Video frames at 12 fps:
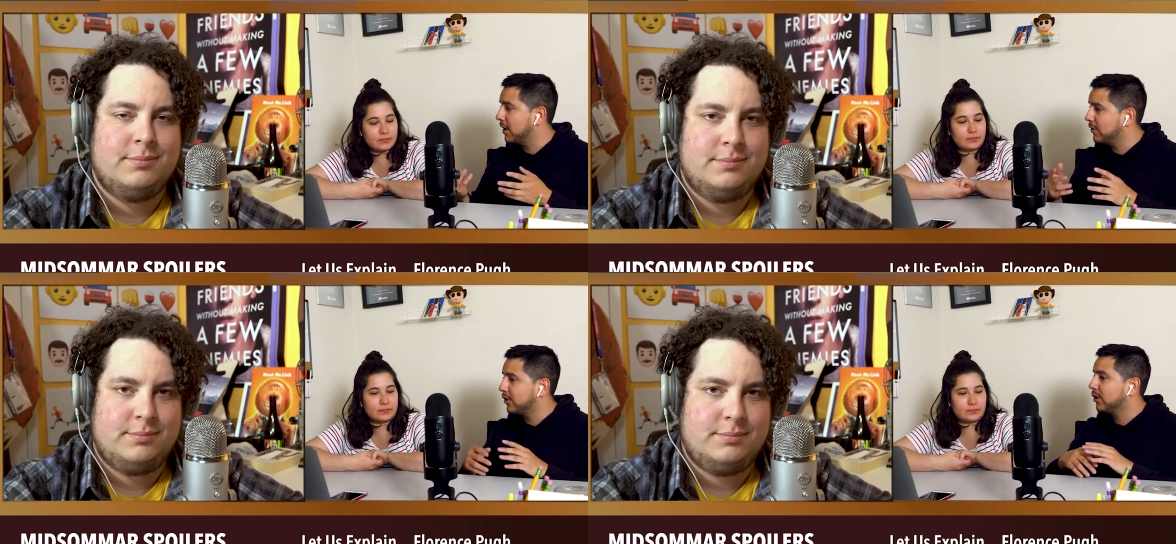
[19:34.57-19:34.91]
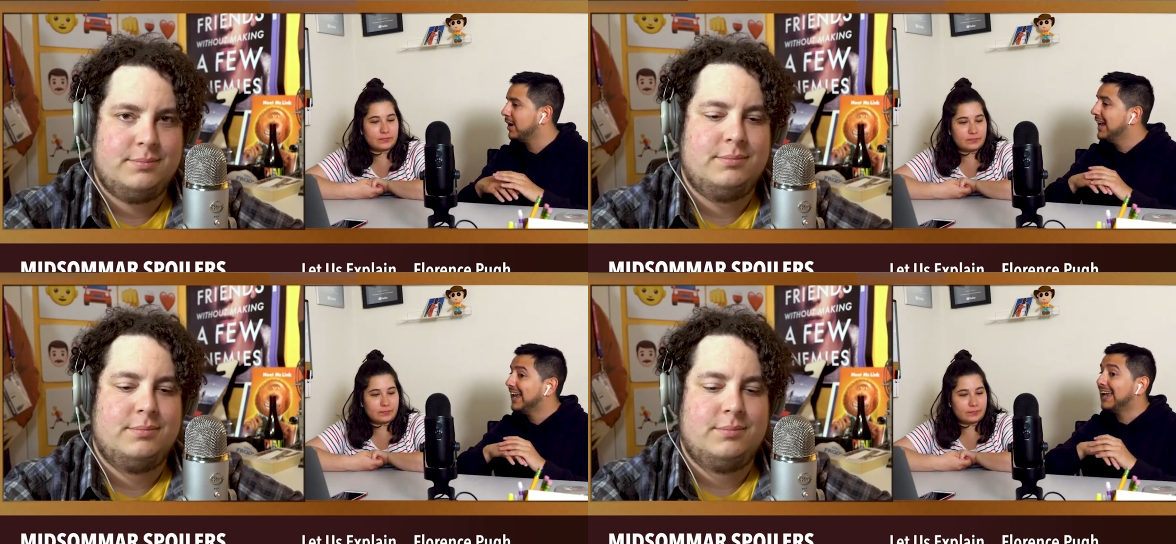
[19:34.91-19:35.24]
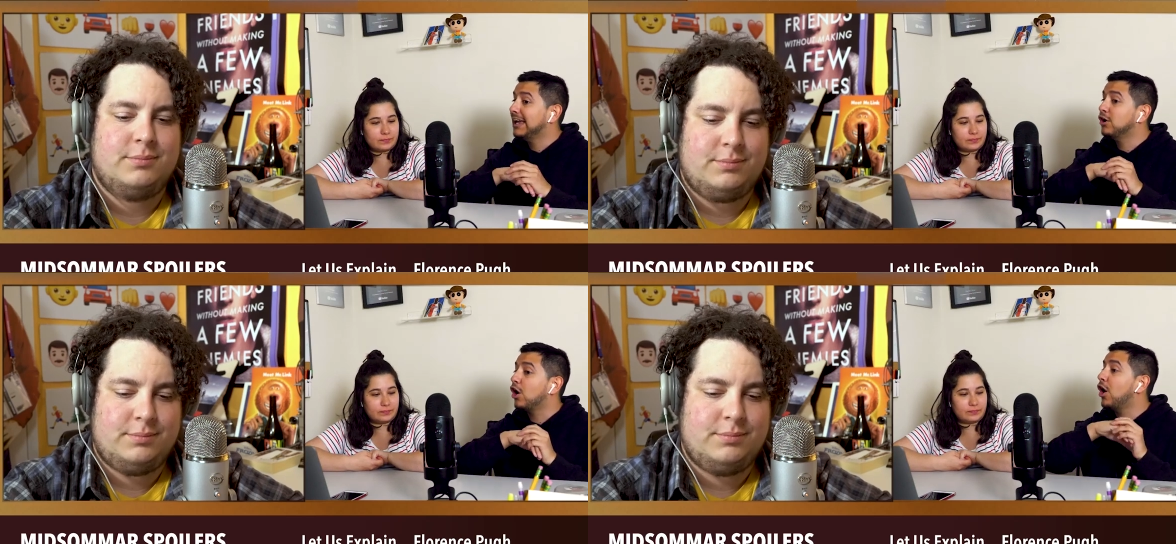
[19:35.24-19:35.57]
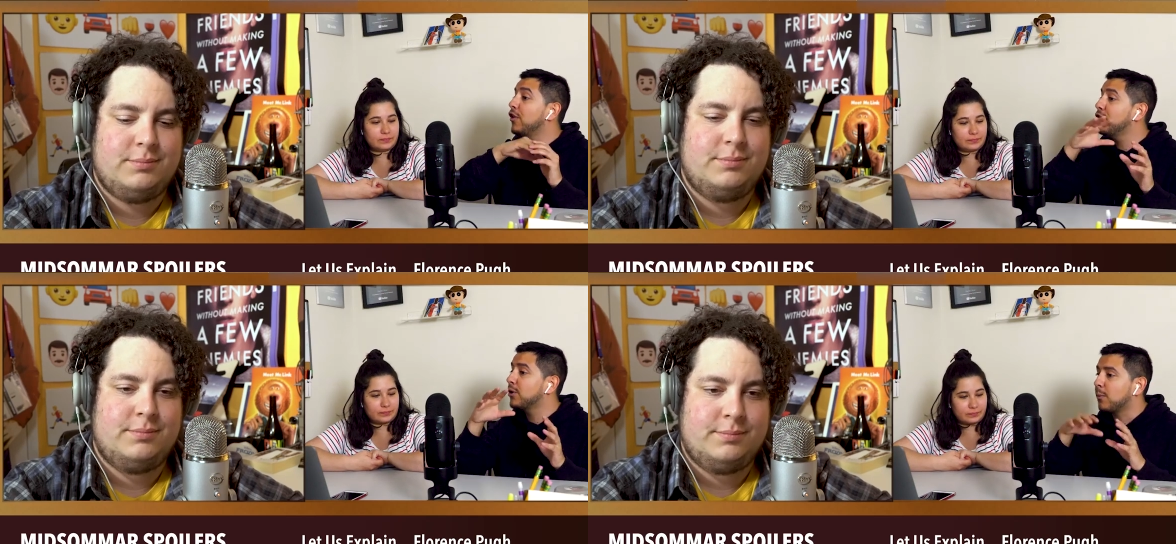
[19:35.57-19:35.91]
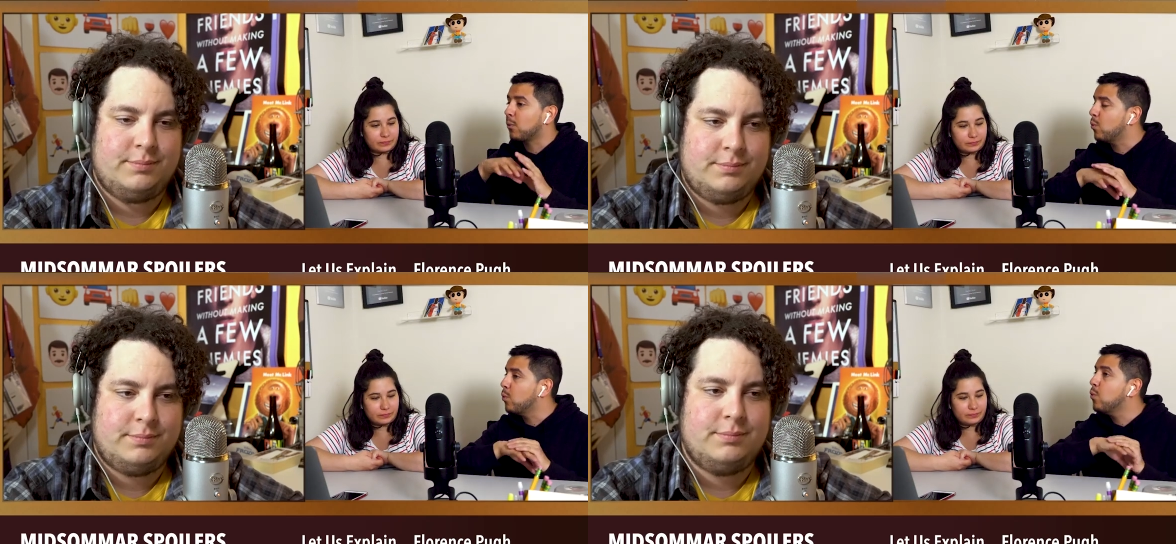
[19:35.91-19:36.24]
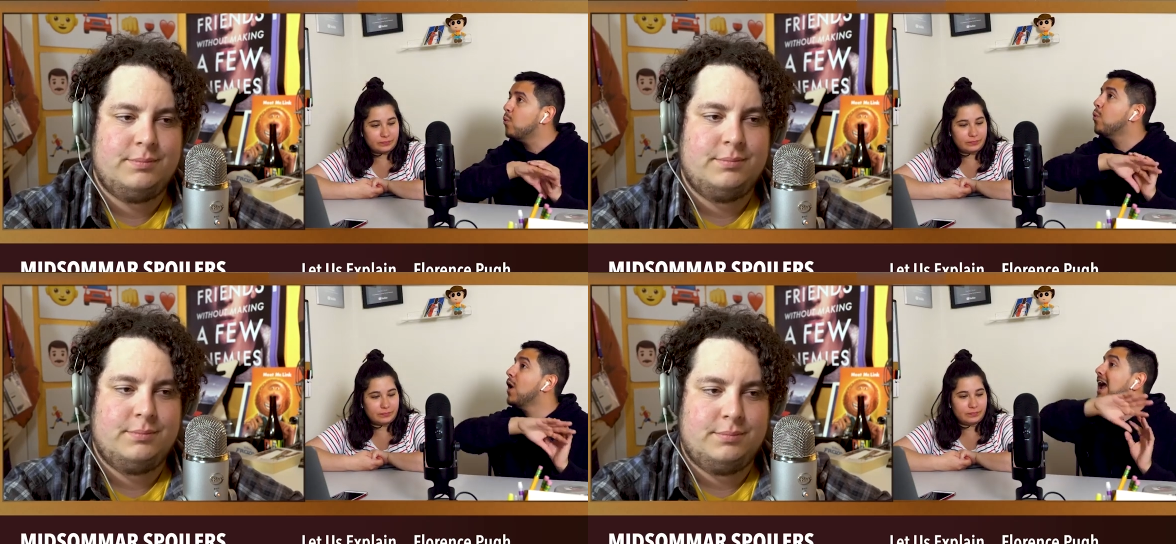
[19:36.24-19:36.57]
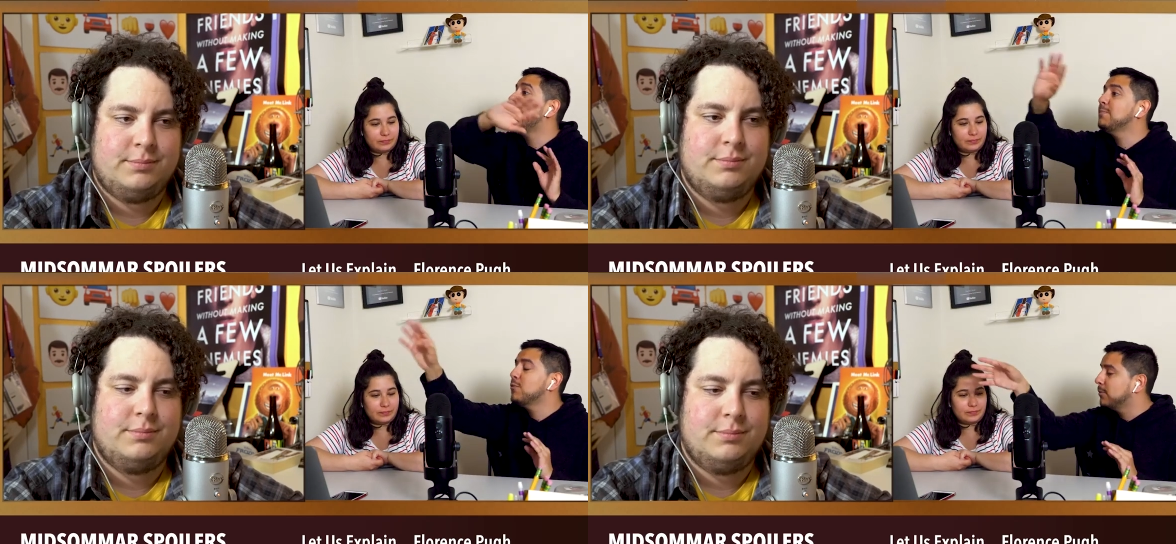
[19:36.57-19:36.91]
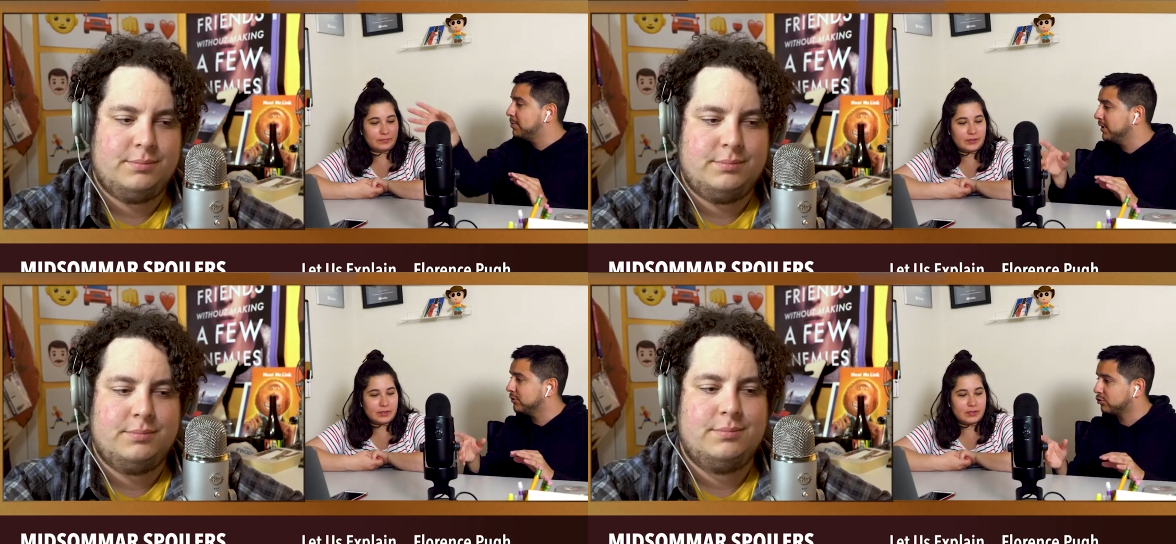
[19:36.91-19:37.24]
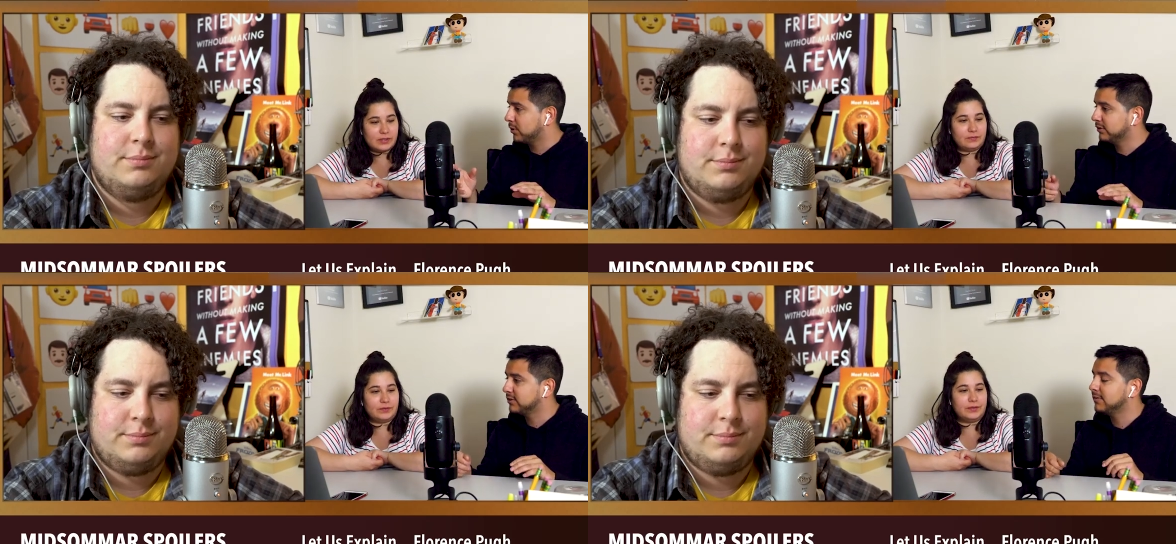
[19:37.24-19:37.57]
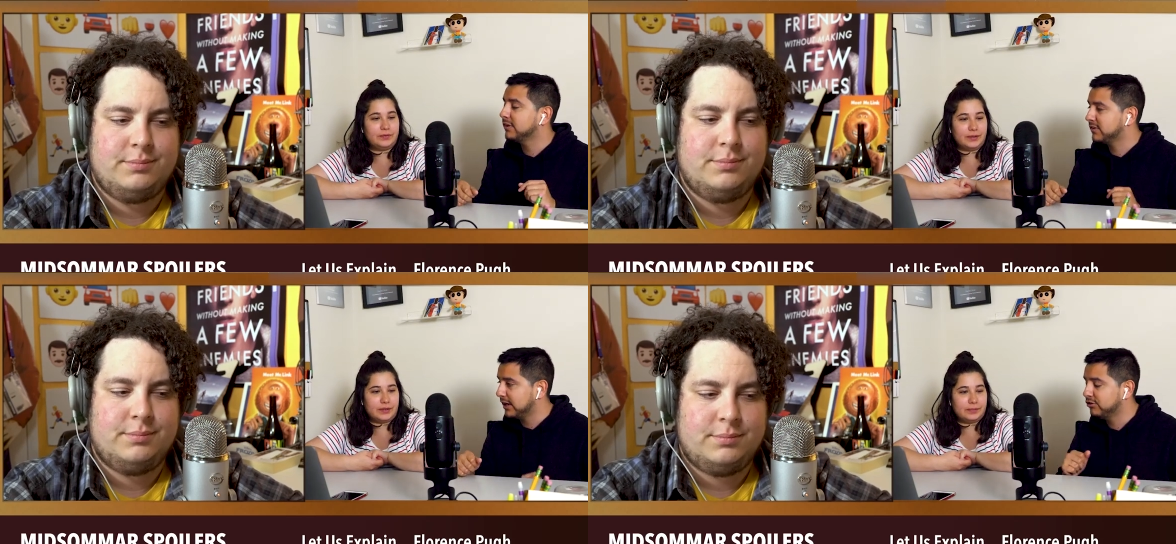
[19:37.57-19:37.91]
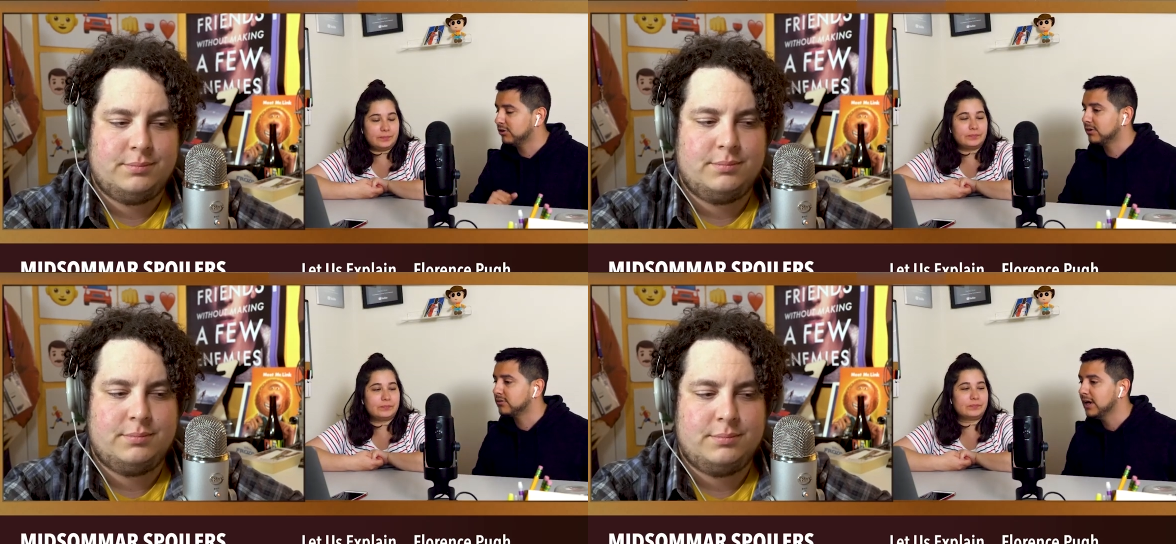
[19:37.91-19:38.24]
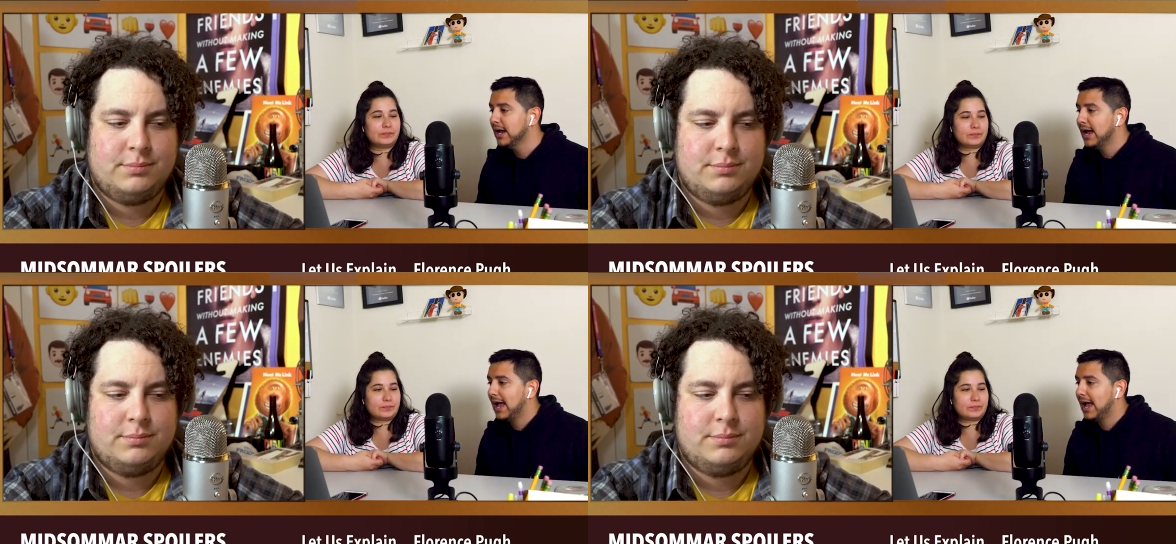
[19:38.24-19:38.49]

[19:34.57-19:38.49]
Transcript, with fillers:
Speaker 1: mother in other way more prehistoric civilizations?